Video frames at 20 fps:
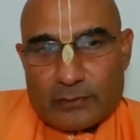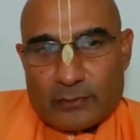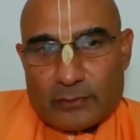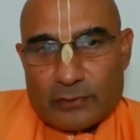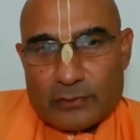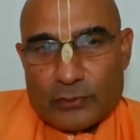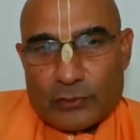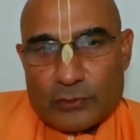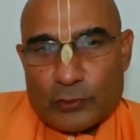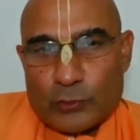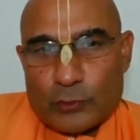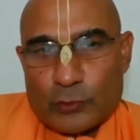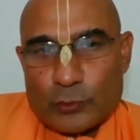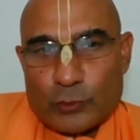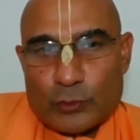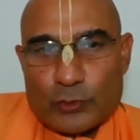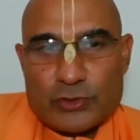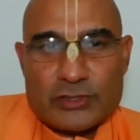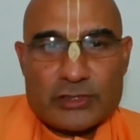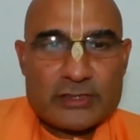
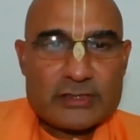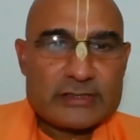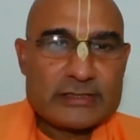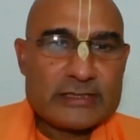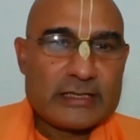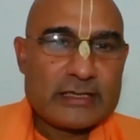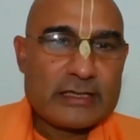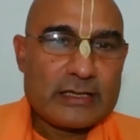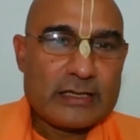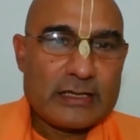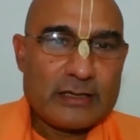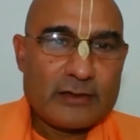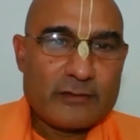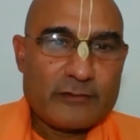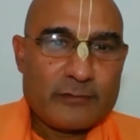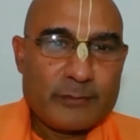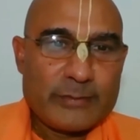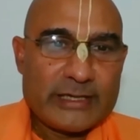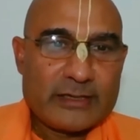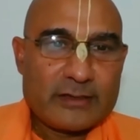loses that
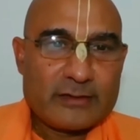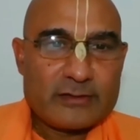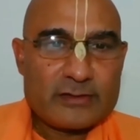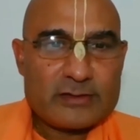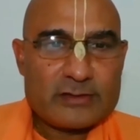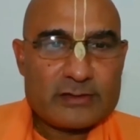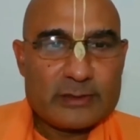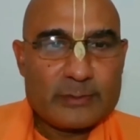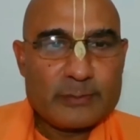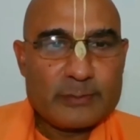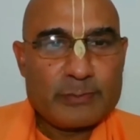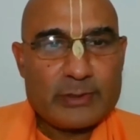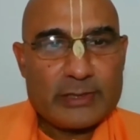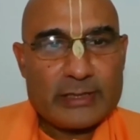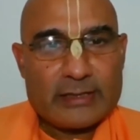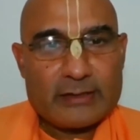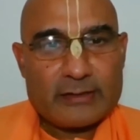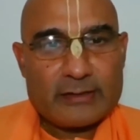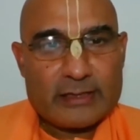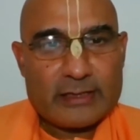love by Krishna
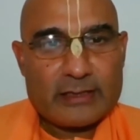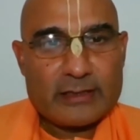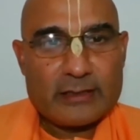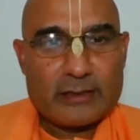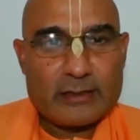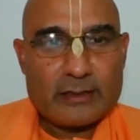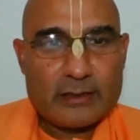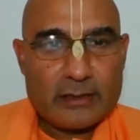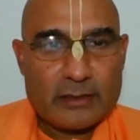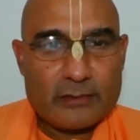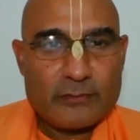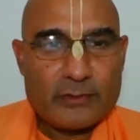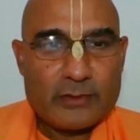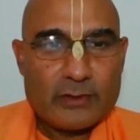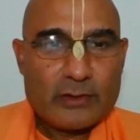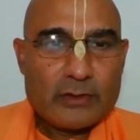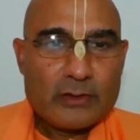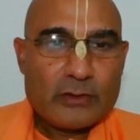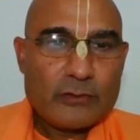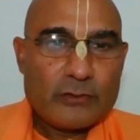plundering her love
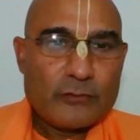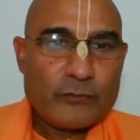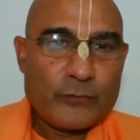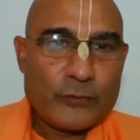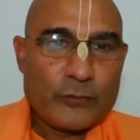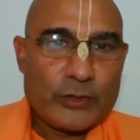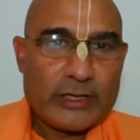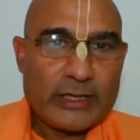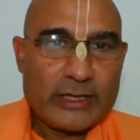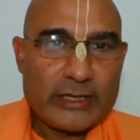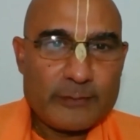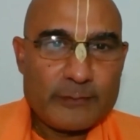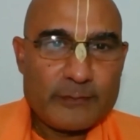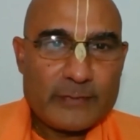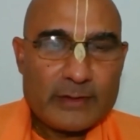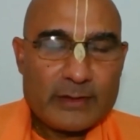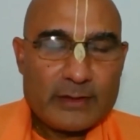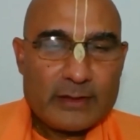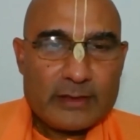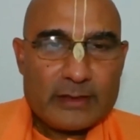for
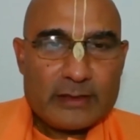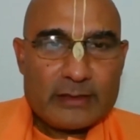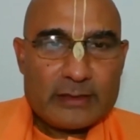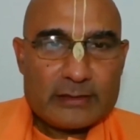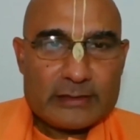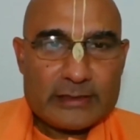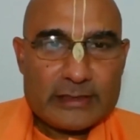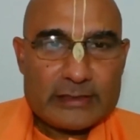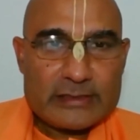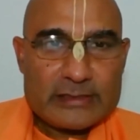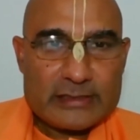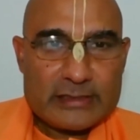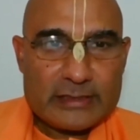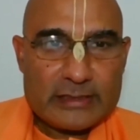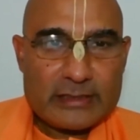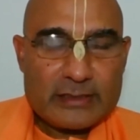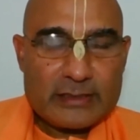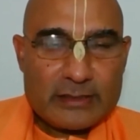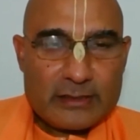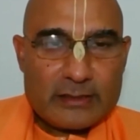him, then she